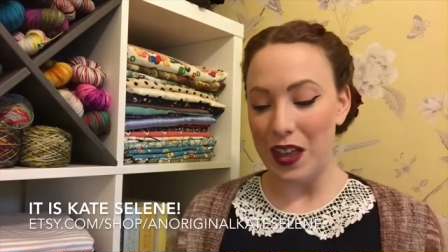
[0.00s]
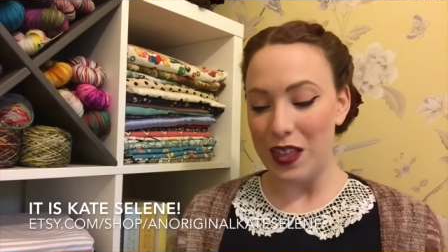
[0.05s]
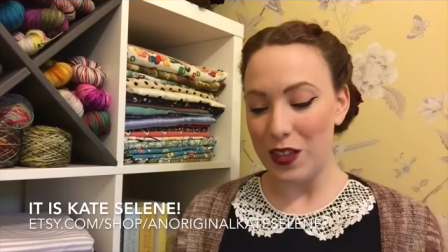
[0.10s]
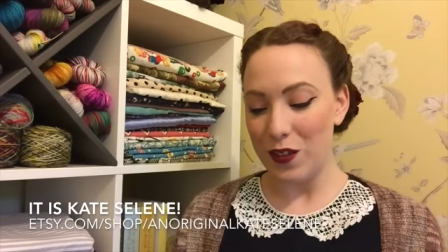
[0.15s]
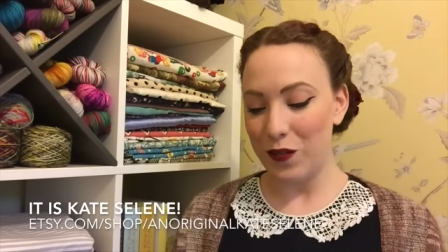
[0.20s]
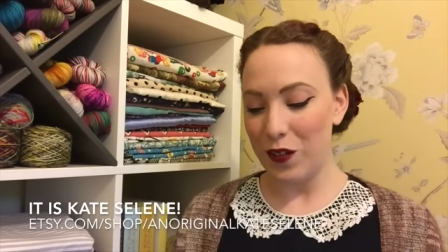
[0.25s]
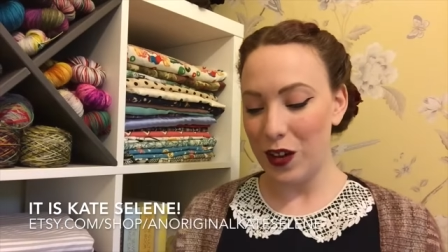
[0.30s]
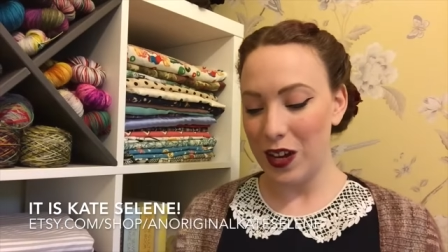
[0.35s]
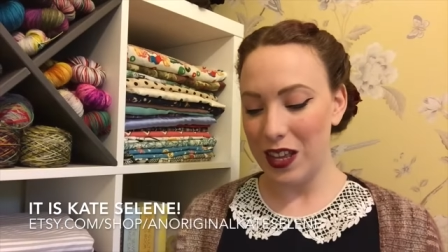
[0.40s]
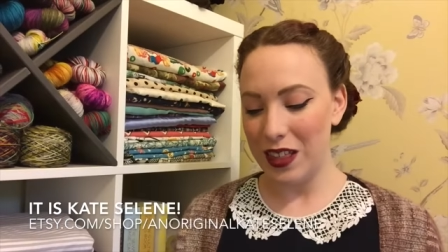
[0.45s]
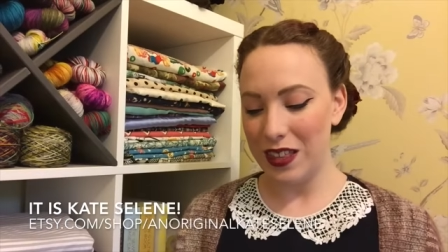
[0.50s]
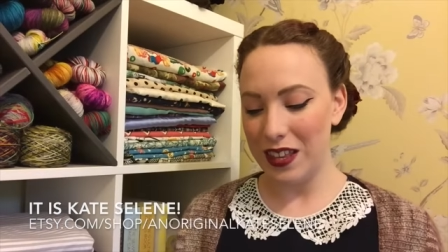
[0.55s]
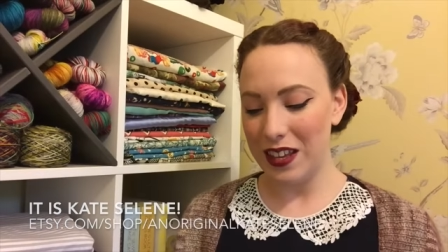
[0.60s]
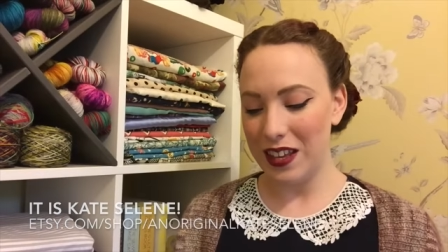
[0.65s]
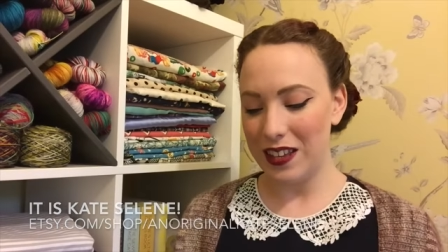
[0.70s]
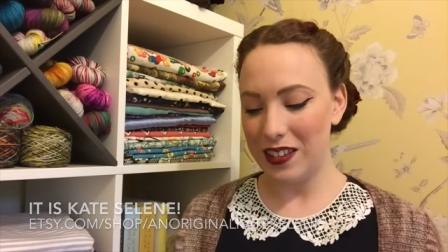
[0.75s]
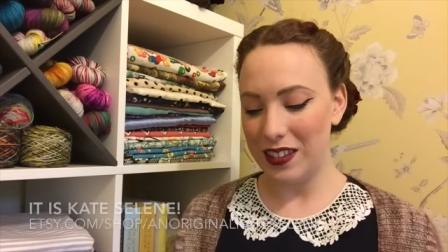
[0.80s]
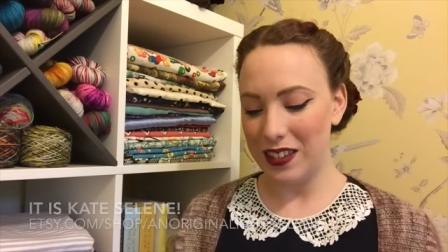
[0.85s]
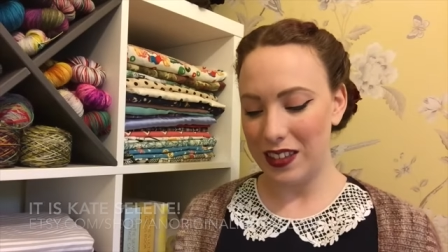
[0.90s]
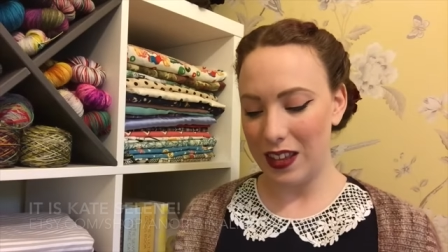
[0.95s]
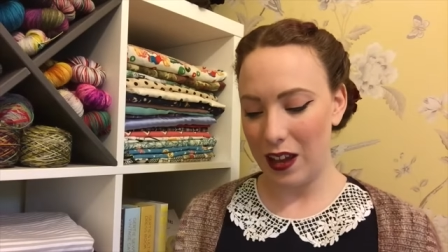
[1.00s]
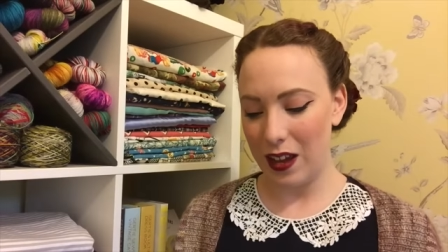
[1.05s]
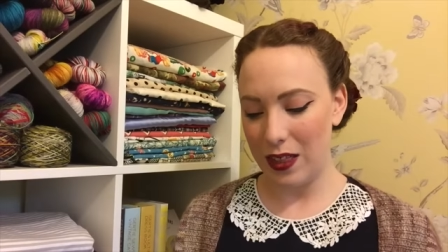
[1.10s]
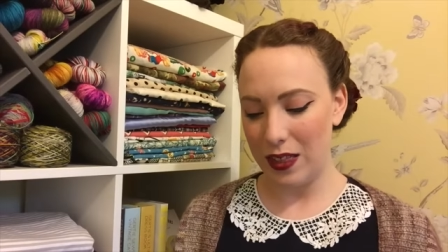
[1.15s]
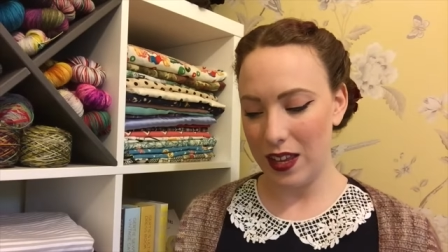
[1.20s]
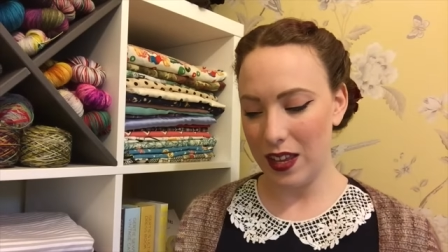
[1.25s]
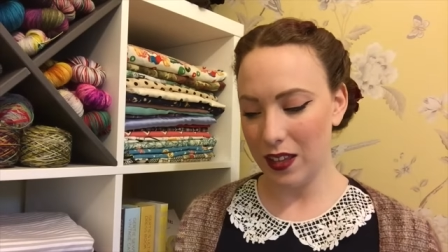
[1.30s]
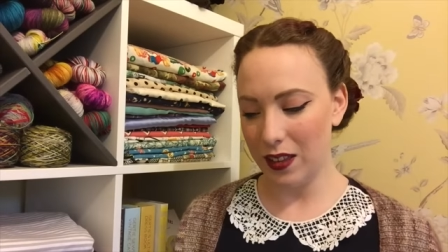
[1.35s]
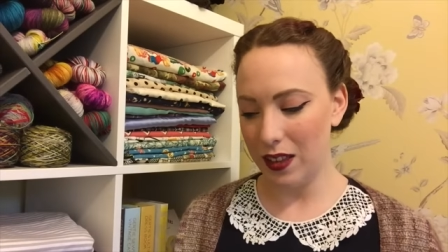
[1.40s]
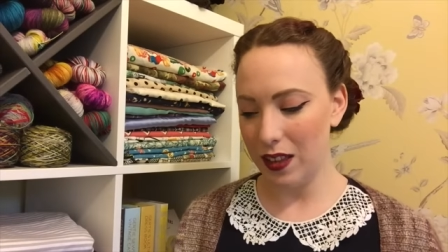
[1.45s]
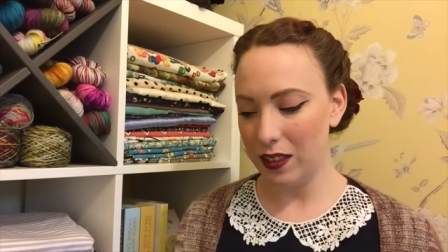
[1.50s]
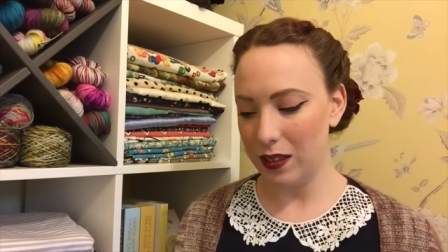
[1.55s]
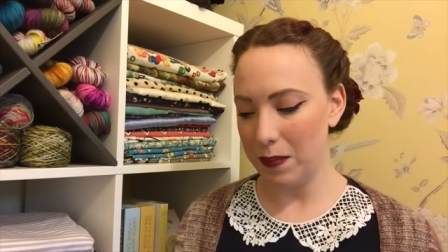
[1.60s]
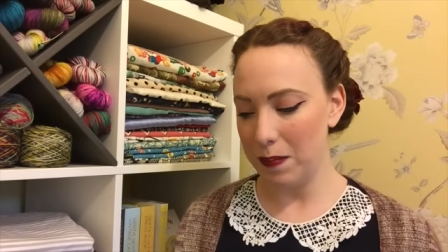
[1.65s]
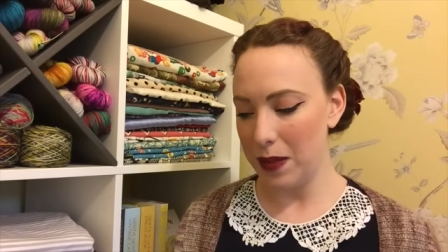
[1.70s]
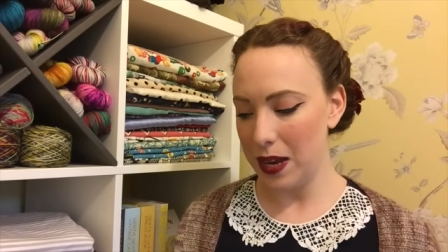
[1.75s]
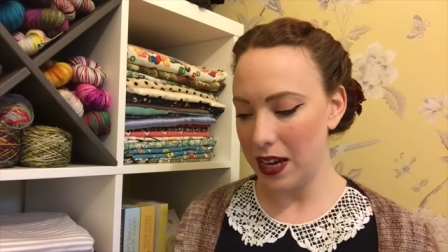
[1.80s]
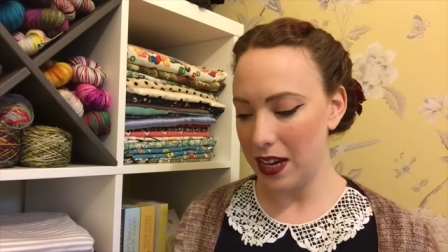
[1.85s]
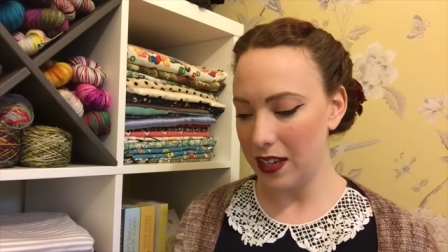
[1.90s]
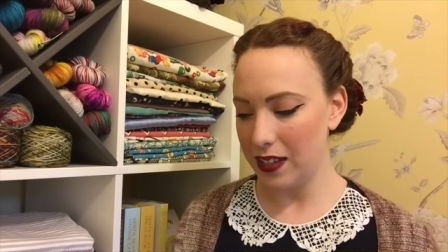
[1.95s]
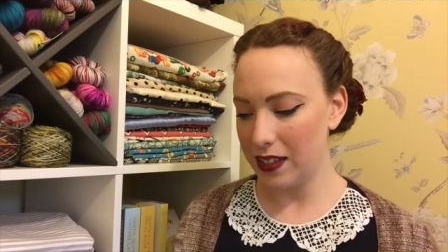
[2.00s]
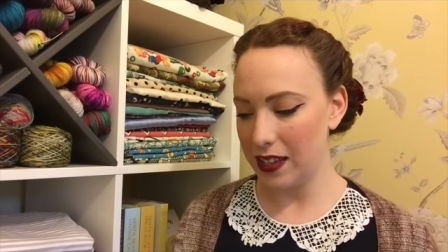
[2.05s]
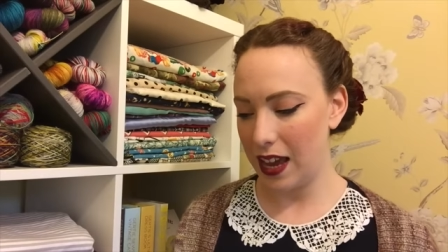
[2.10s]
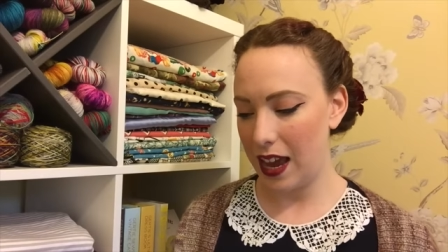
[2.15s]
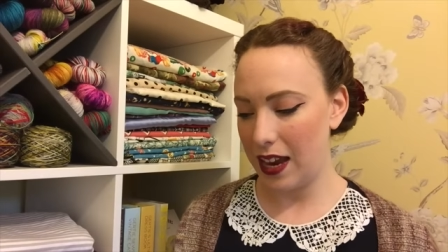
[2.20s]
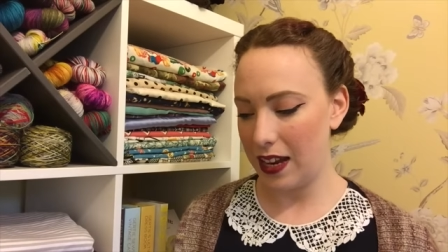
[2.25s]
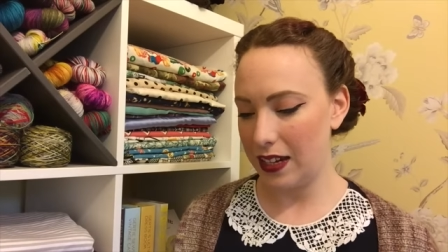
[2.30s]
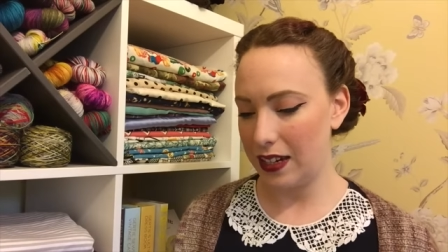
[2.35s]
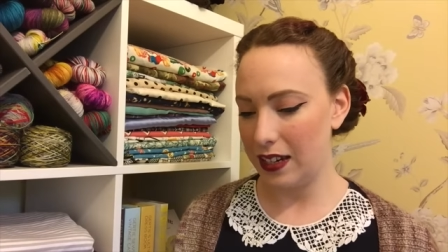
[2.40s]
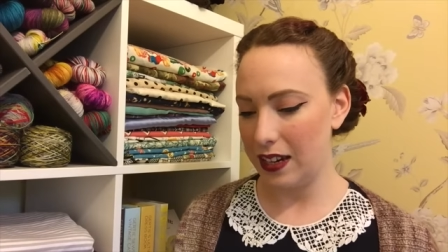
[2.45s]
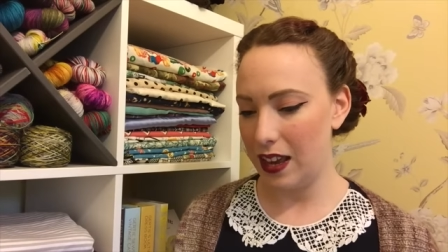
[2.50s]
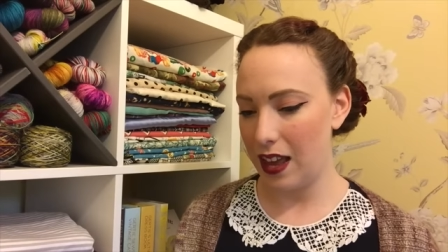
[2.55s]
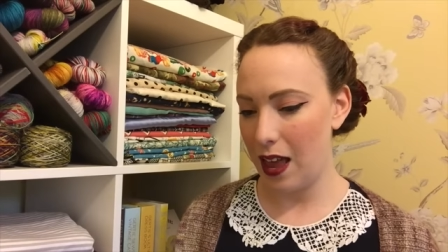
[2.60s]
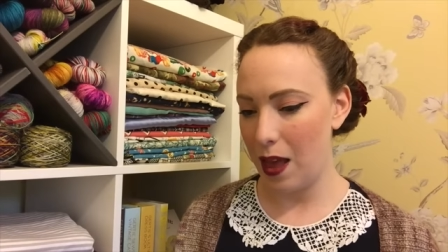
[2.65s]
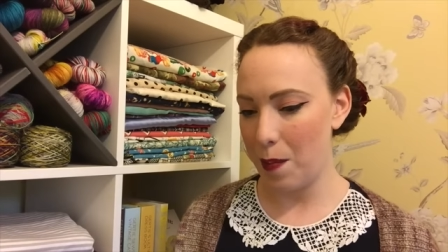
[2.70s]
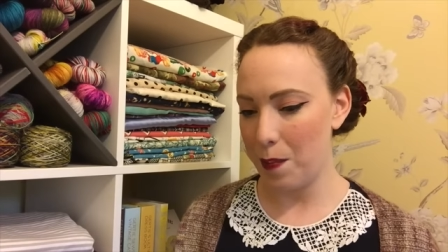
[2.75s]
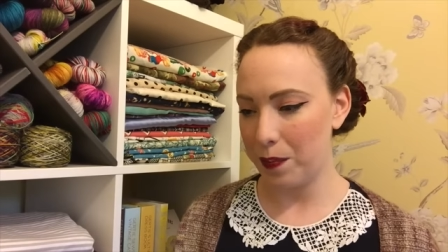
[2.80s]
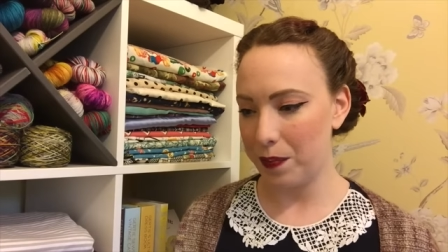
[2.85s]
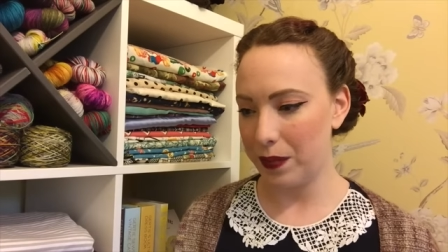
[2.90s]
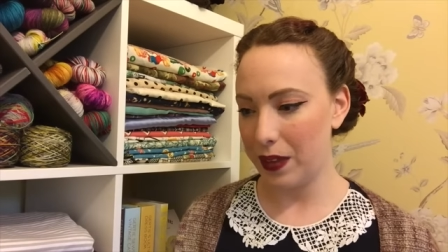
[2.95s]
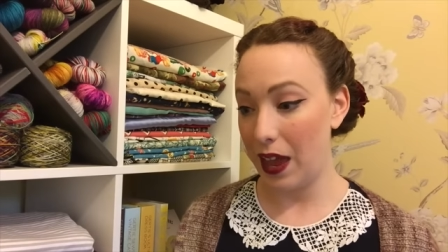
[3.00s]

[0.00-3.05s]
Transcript: the funny thing is is that i think that the mini skein um,